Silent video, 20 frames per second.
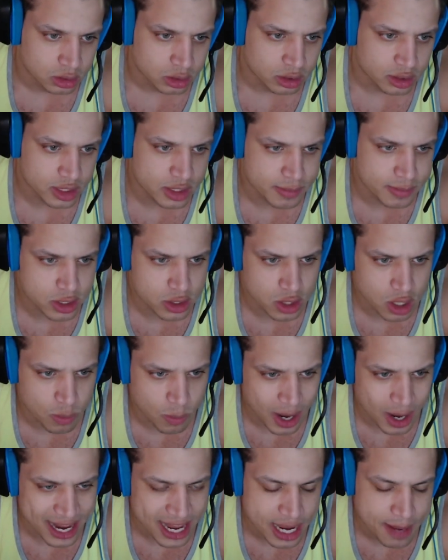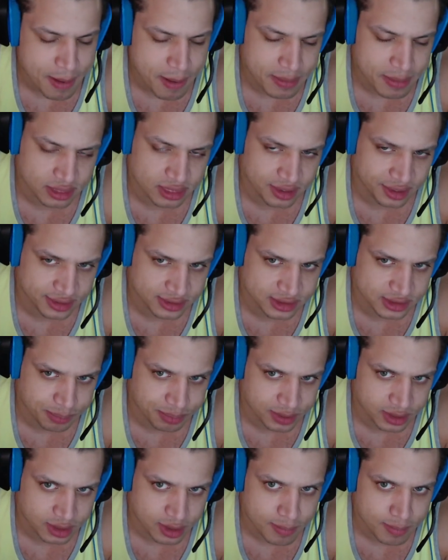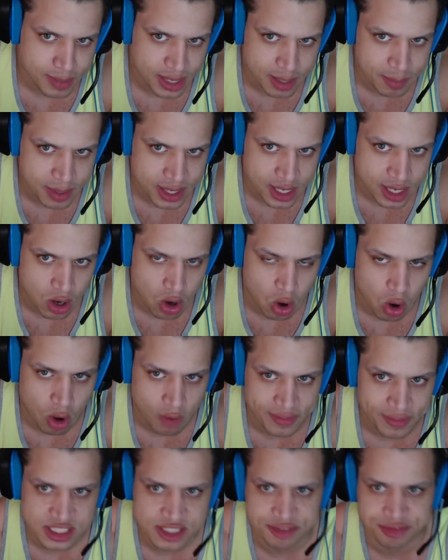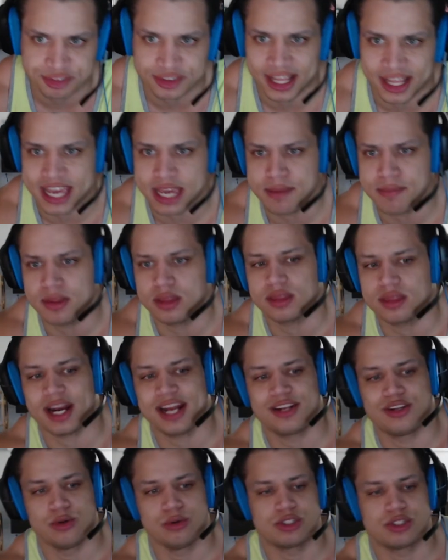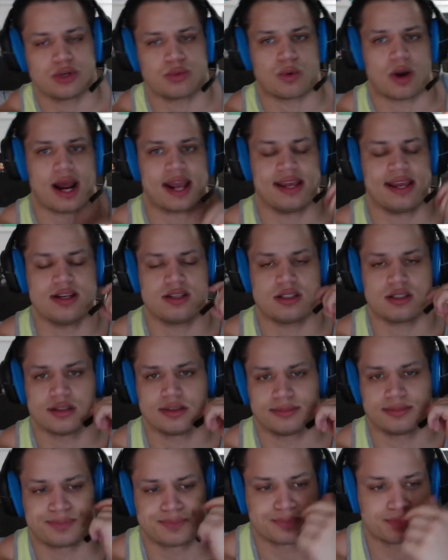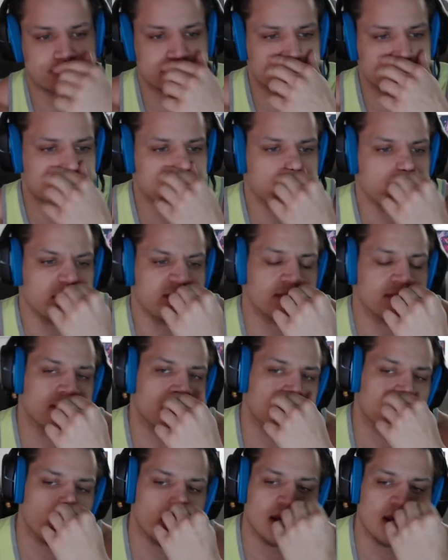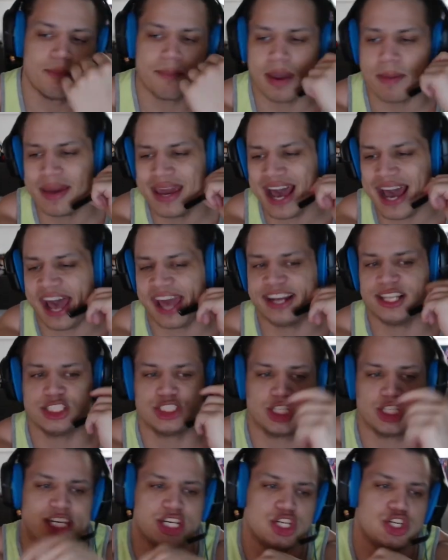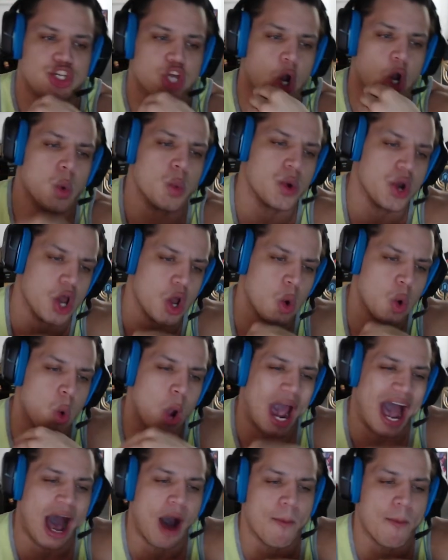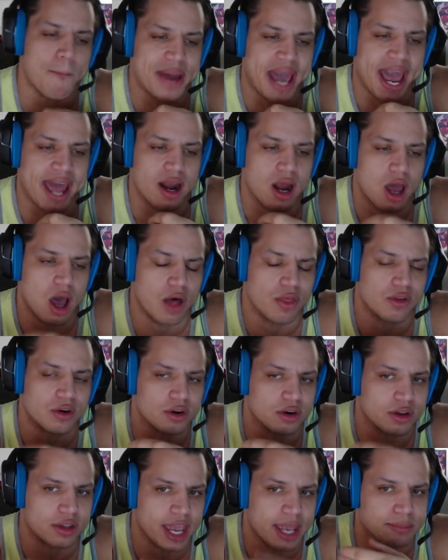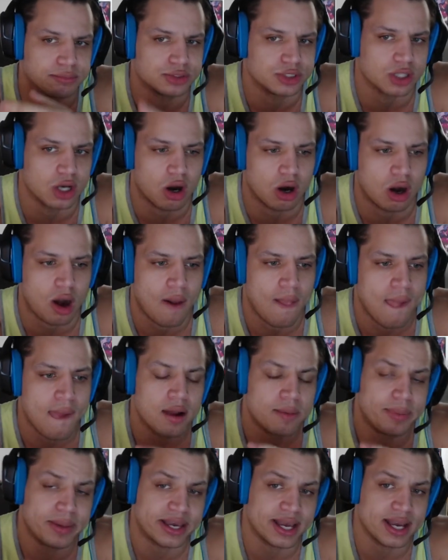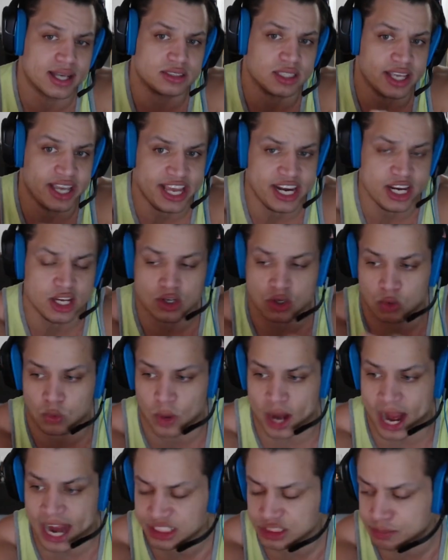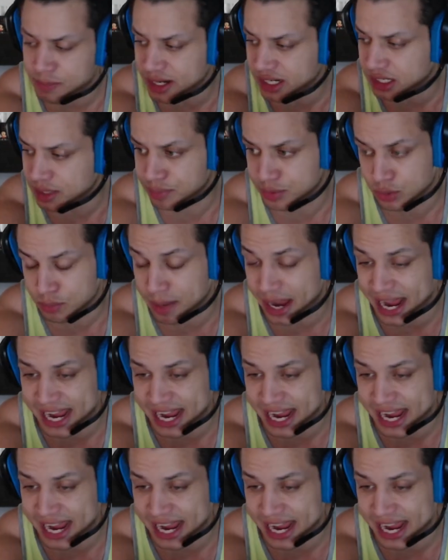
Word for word: You know what? It made me think of something. Maybe all this flame that I do to Riot, maybe I just, like, don't know how bad other games are. Because it crashed my computer,